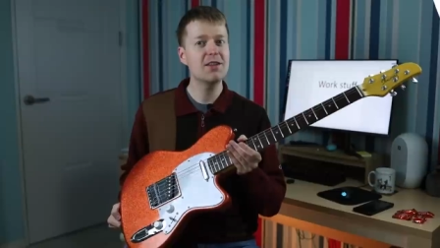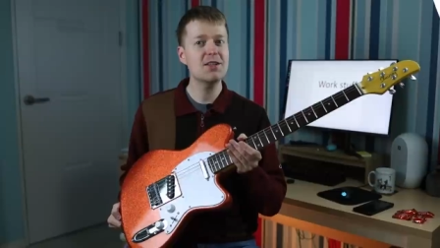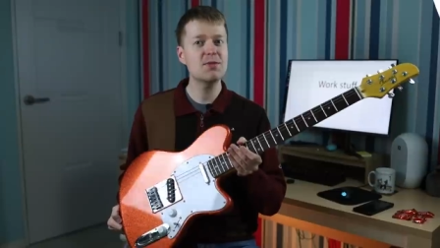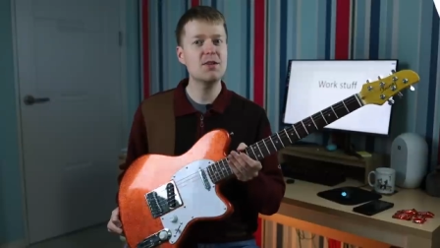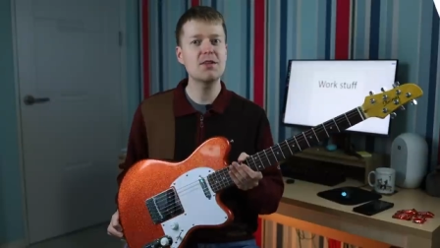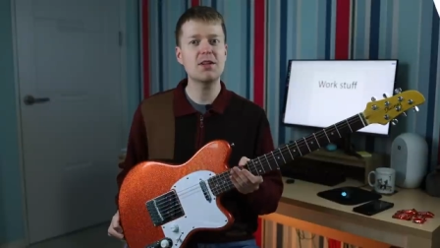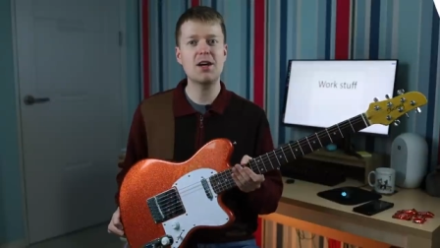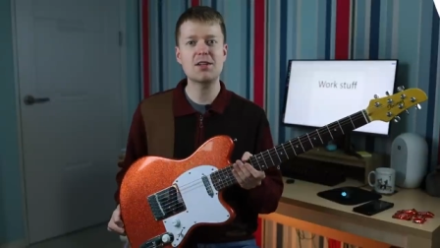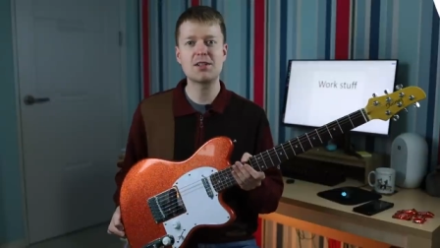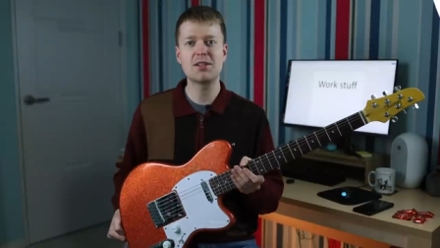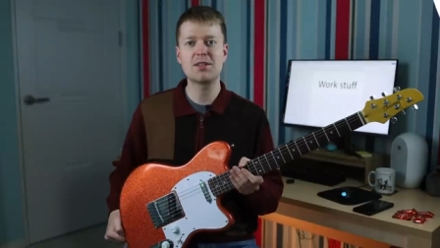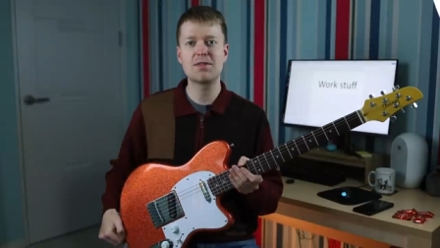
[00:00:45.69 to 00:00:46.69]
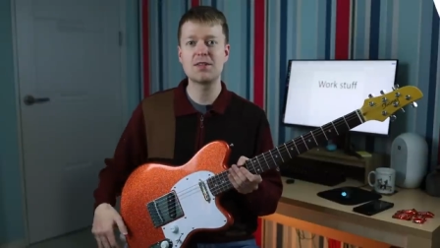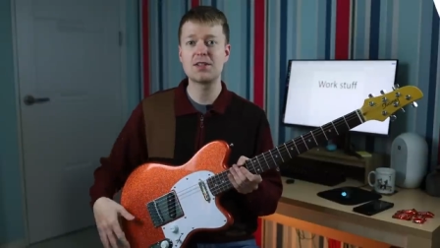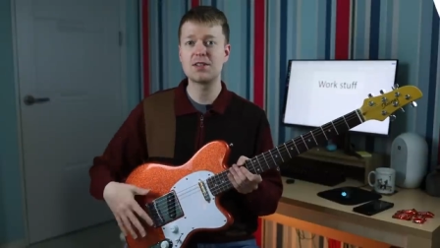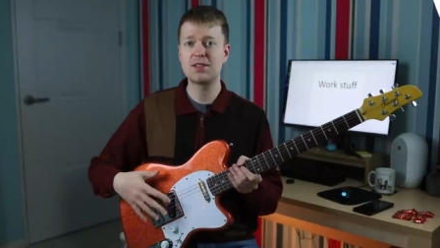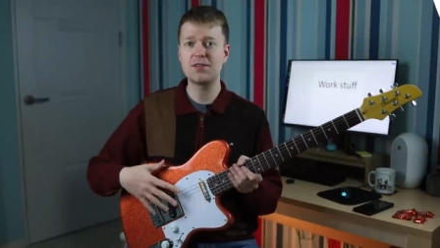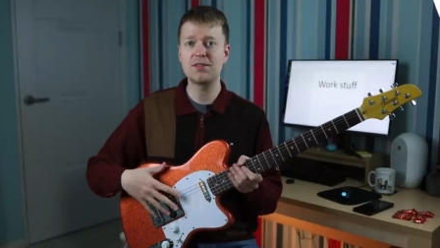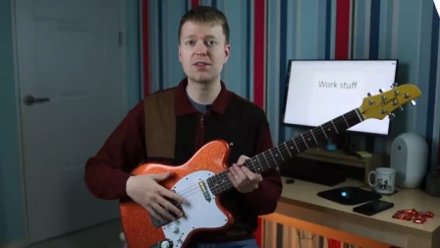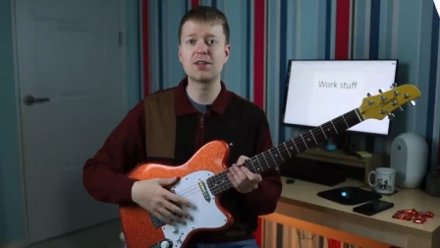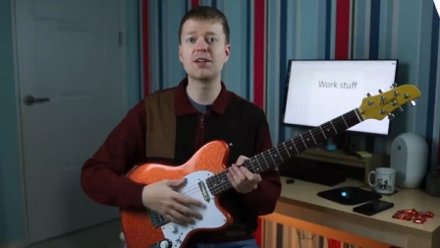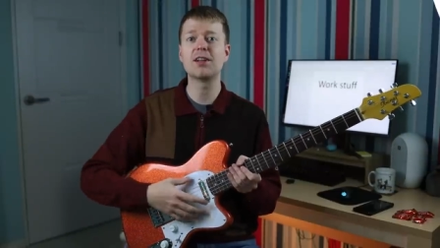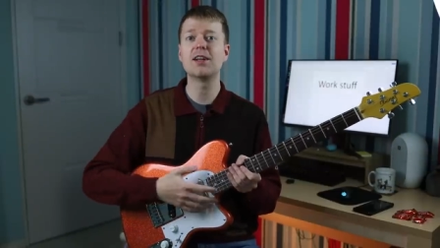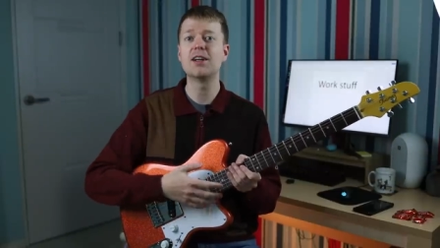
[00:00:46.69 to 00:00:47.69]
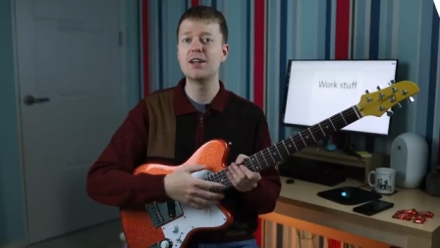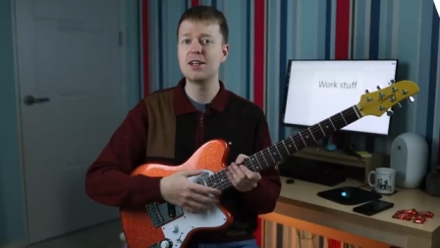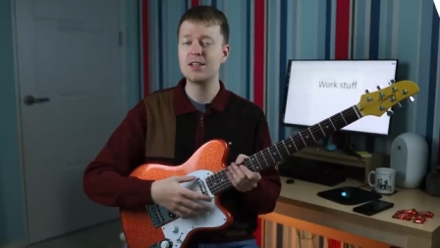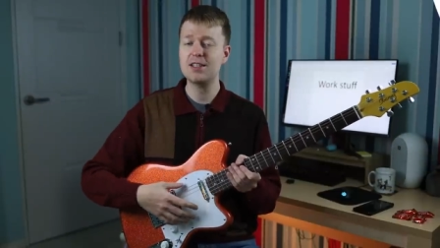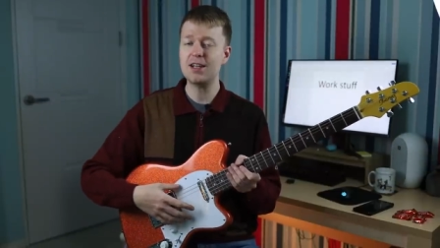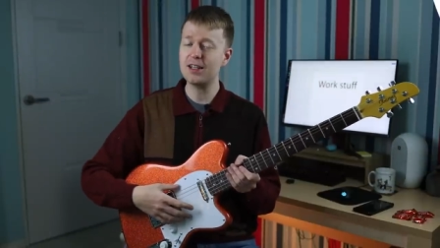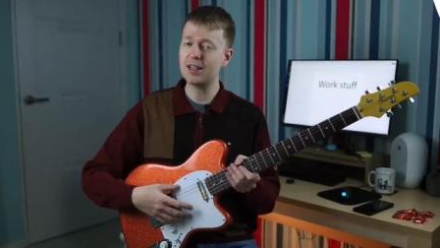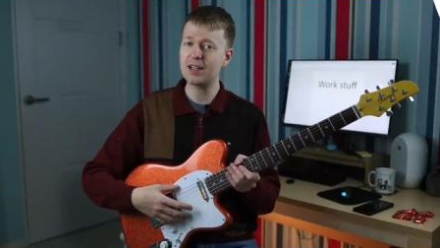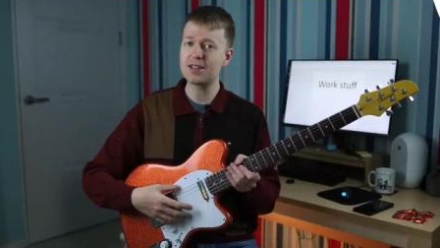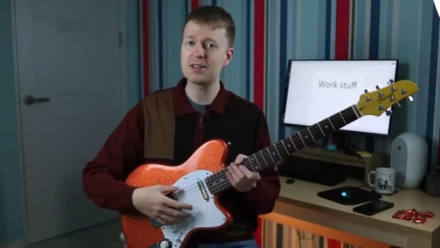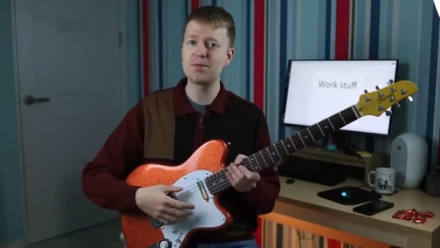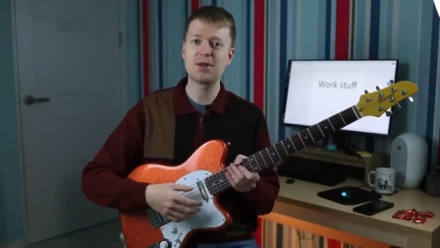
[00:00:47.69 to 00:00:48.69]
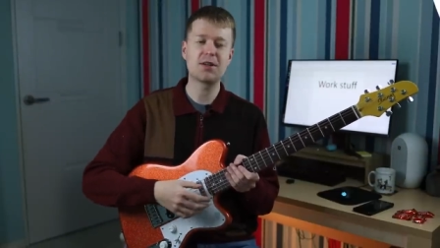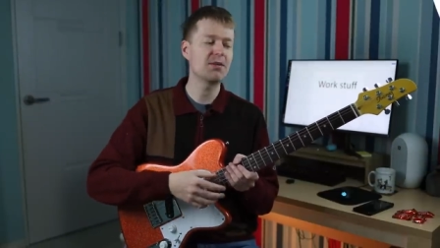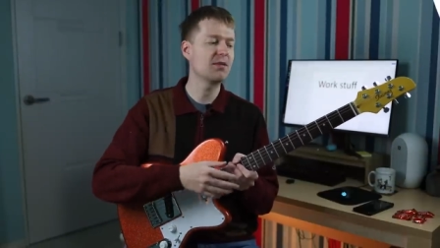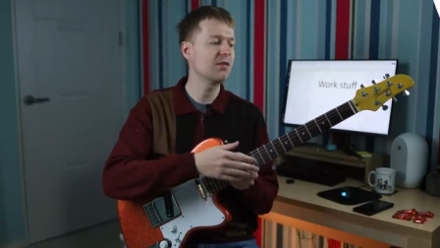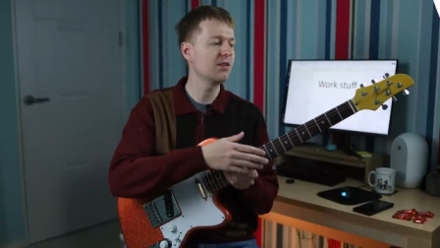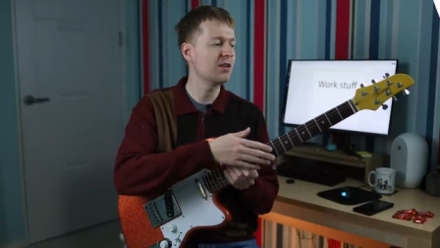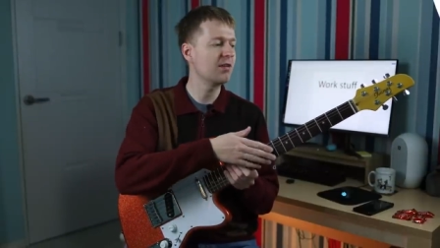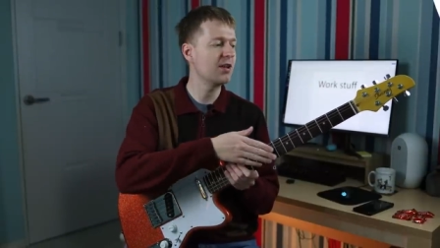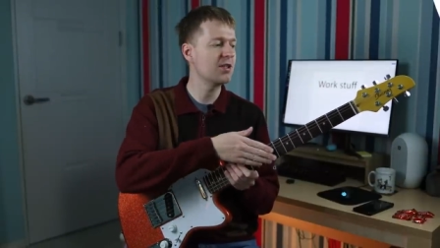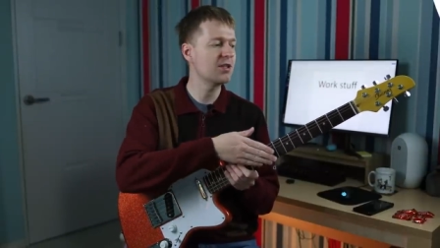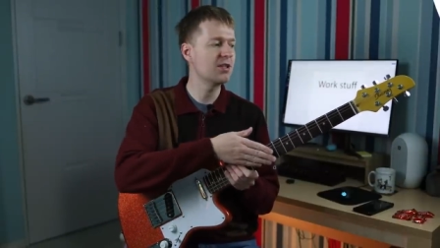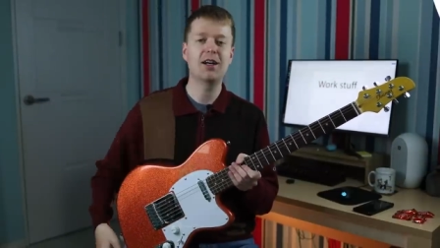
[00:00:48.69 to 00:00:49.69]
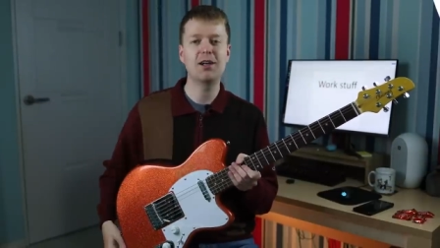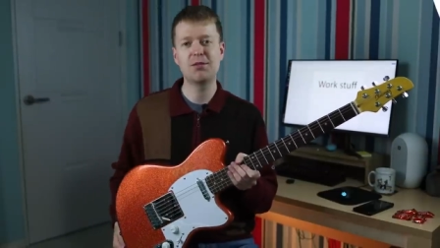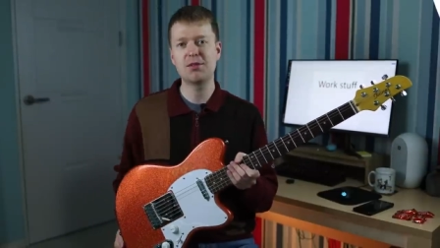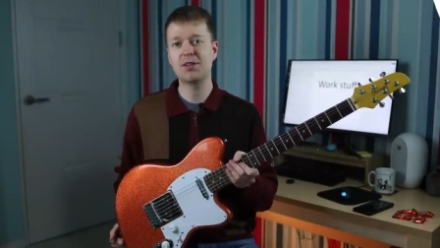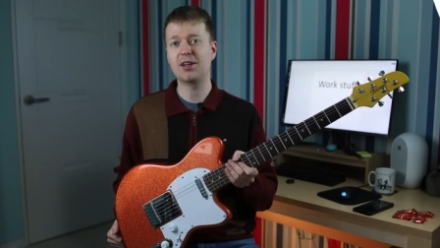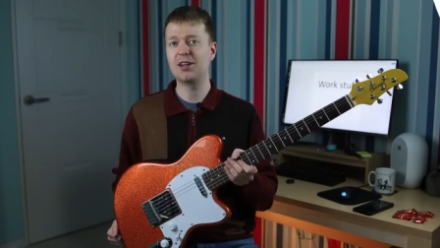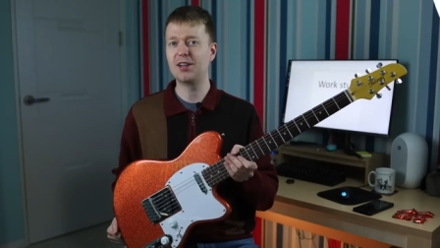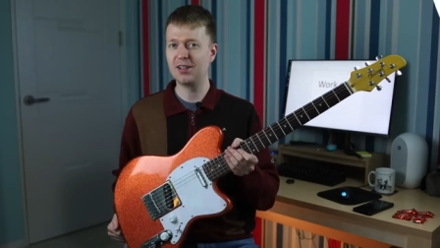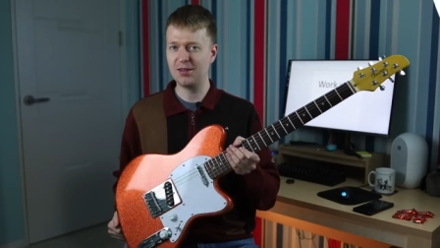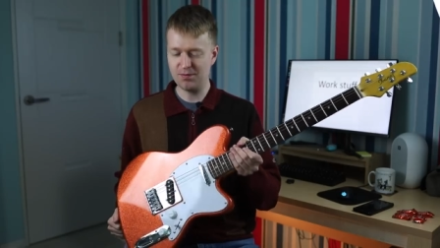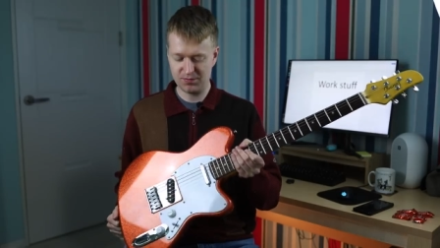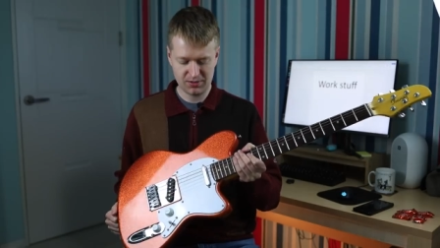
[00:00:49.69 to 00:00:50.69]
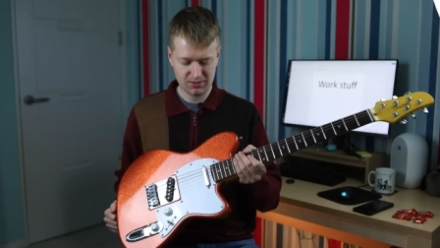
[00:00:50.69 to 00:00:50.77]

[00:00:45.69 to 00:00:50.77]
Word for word: This one largely differs, different color, Telecaster pickup configuration, and we've got, um,